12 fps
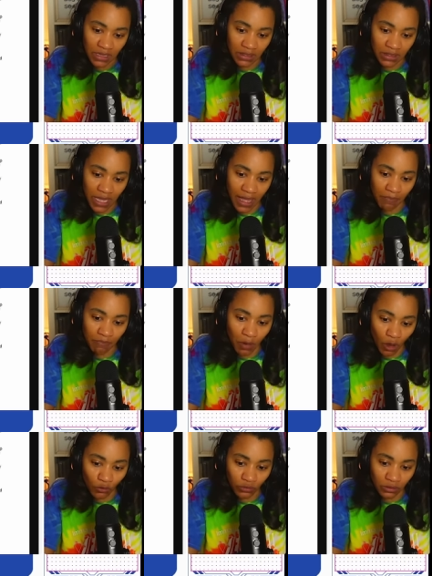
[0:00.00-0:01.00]
that
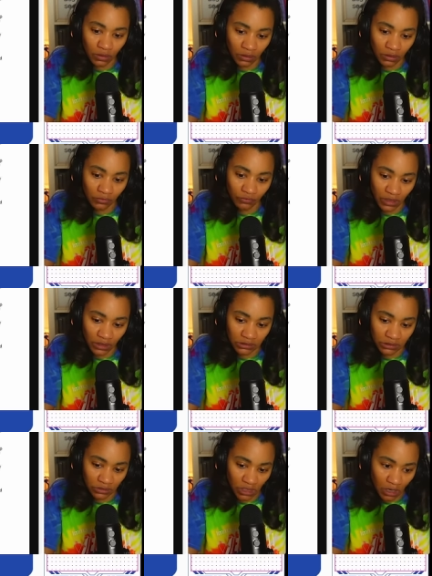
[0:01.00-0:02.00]
both the
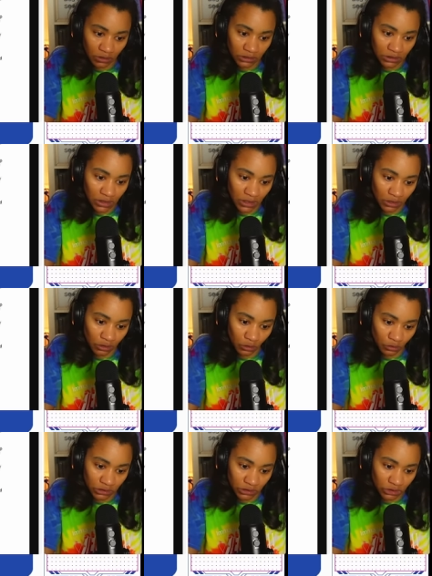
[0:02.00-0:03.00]
Village of Dolton and
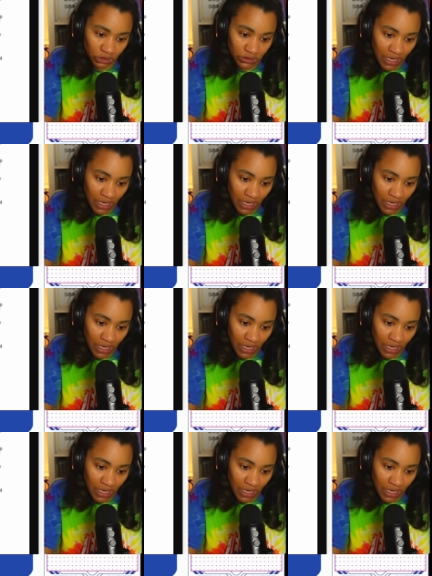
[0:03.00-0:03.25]
Dolton